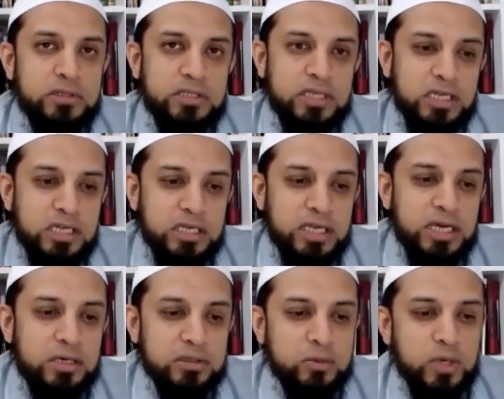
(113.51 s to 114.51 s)
is cleaned
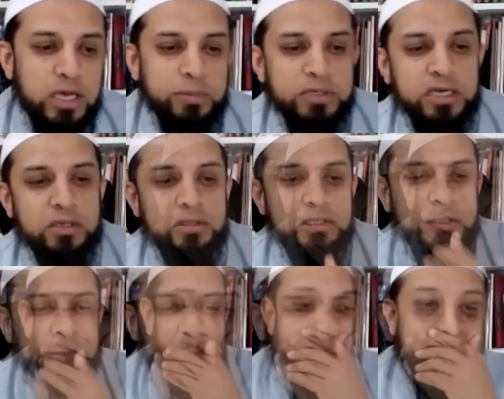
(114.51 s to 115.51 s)
out, wiped out.
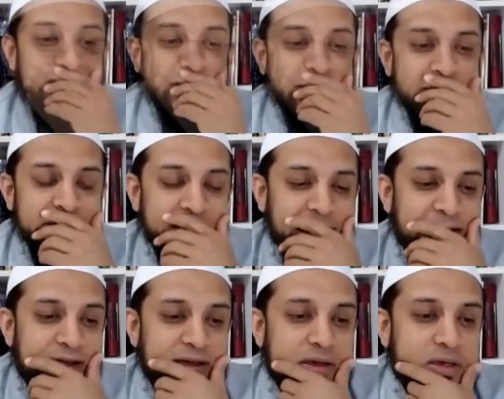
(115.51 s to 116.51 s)
Sins
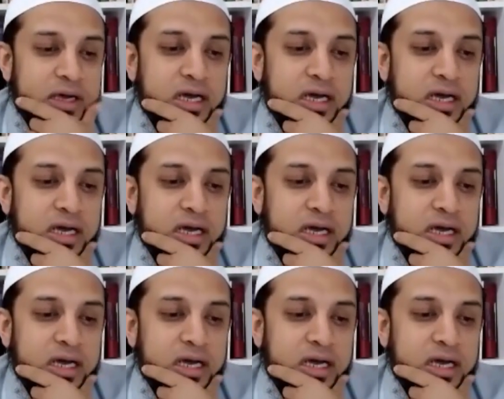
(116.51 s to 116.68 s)
are